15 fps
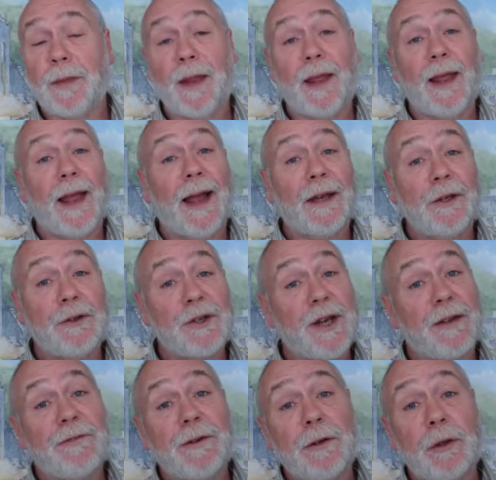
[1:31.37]
And use
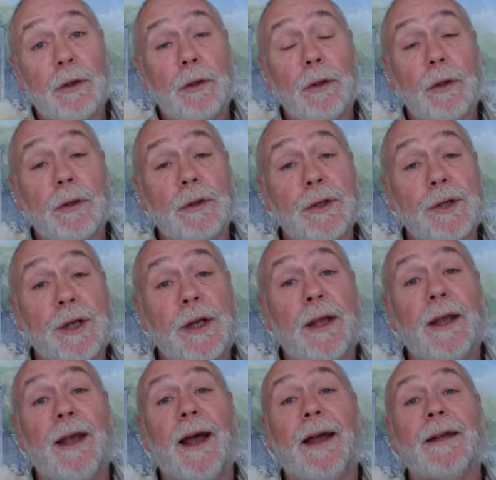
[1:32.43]
different colours,
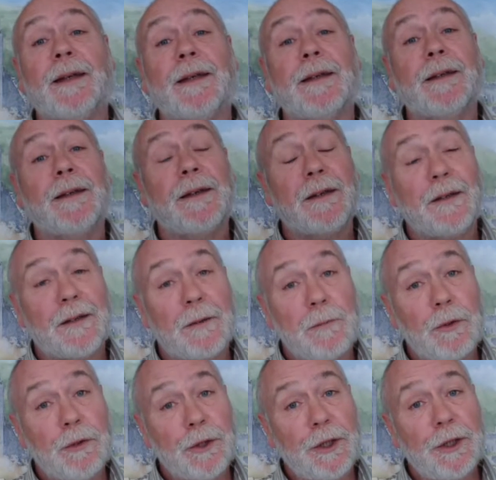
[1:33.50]
and the
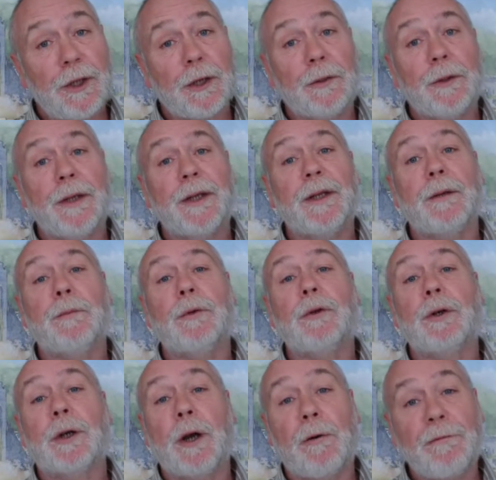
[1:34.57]
more you do it the more
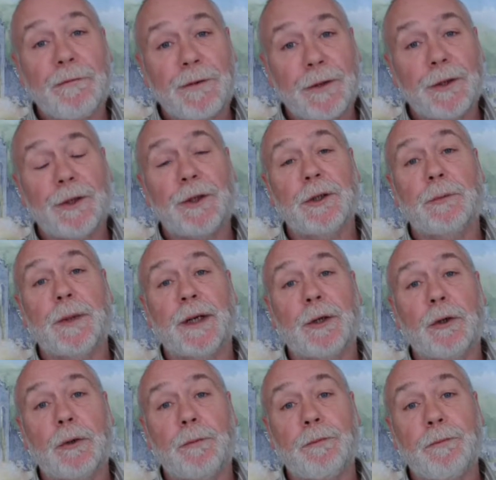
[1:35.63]
confident you'll
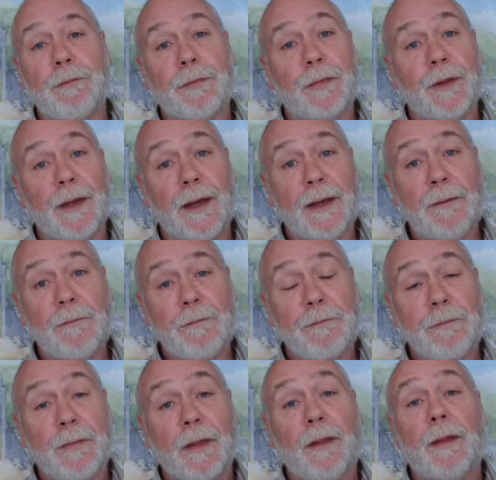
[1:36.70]
become. Yeah,
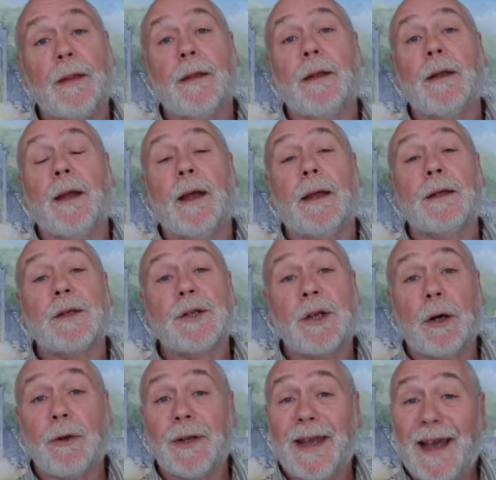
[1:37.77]

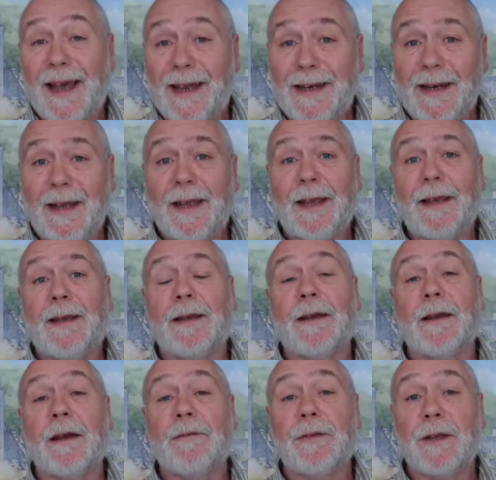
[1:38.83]
so the idea
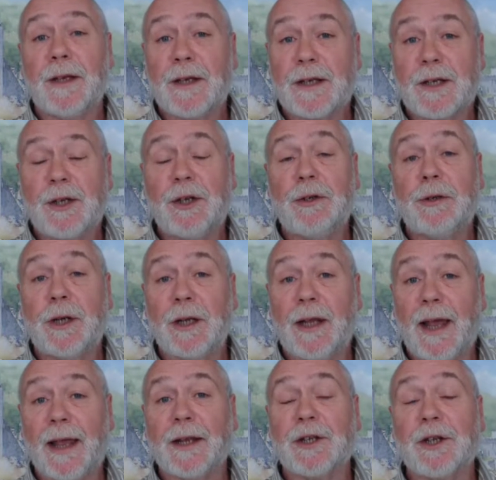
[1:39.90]
of this new
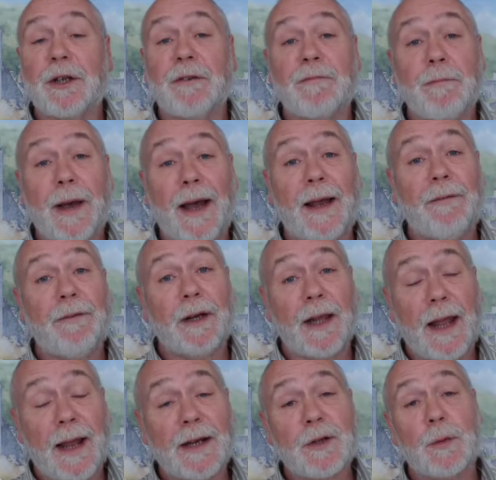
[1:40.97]
collection of mine,
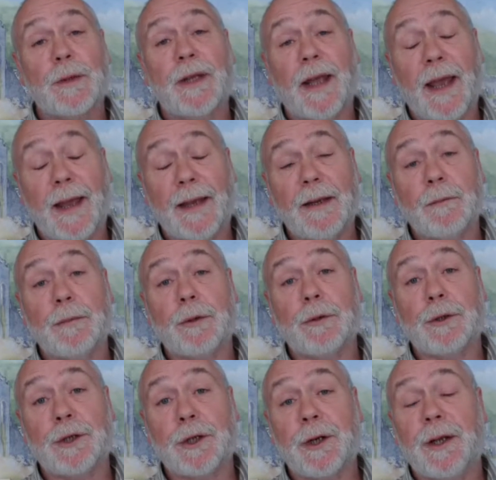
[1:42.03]
Relax with your HAKE
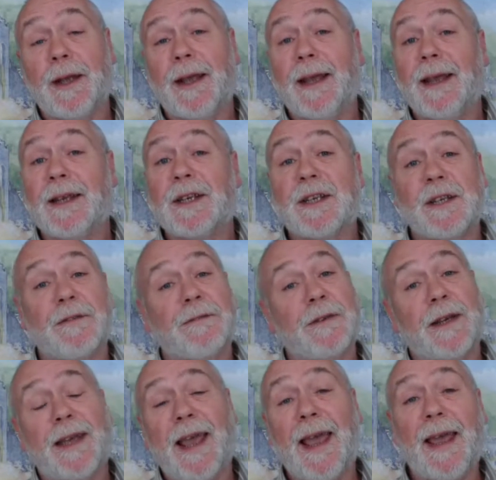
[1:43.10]
brush, is to
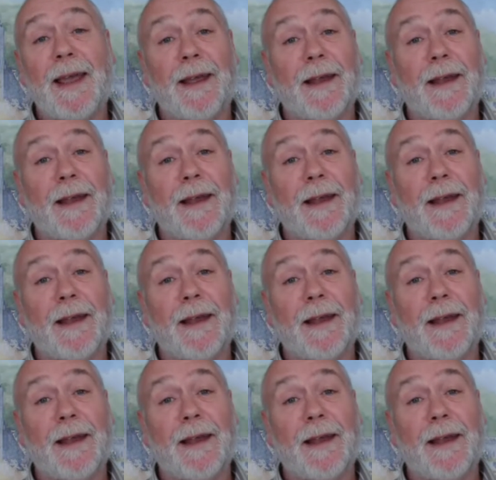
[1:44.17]
forget